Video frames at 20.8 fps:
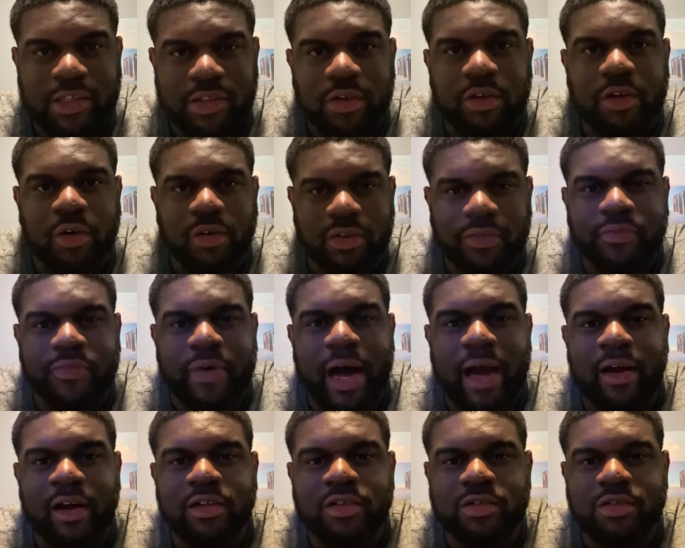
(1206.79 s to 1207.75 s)
it'll go to
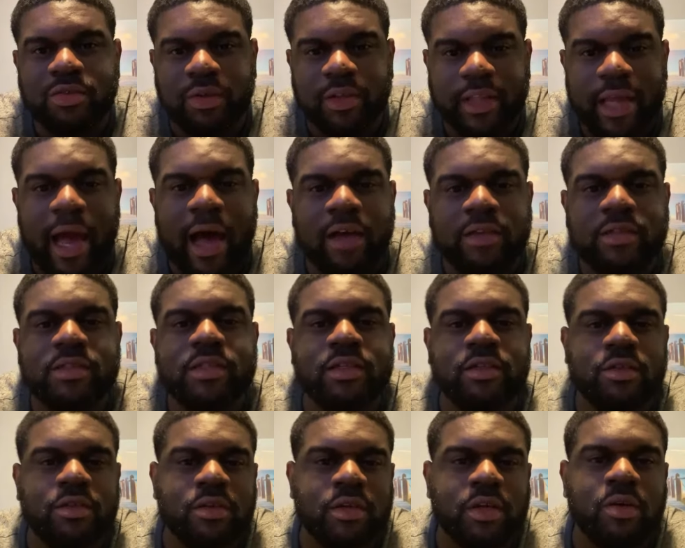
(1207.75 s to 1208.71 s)
500 to 1,000, then
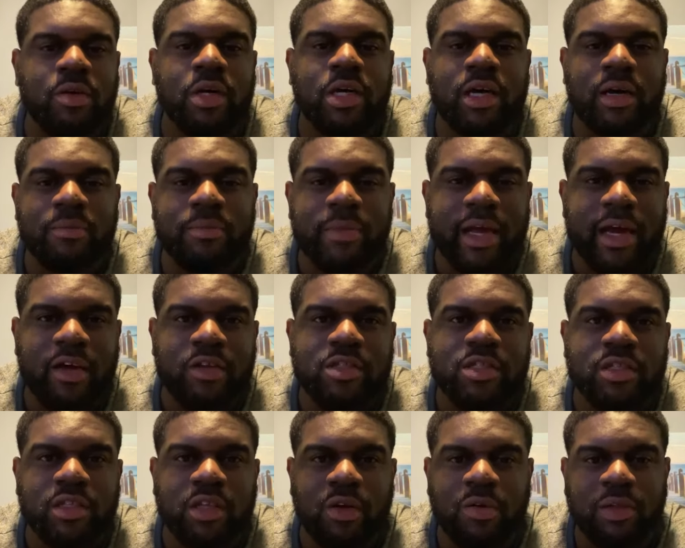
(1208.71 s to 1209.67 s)
it'll come down
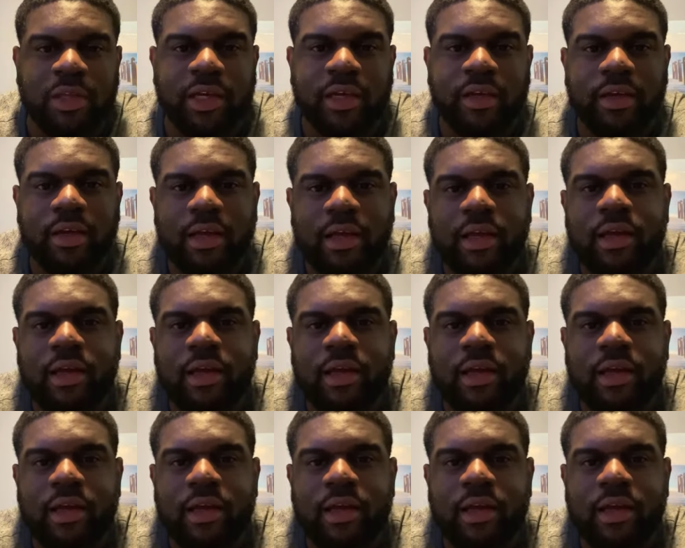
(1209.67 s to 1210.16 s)
slowly.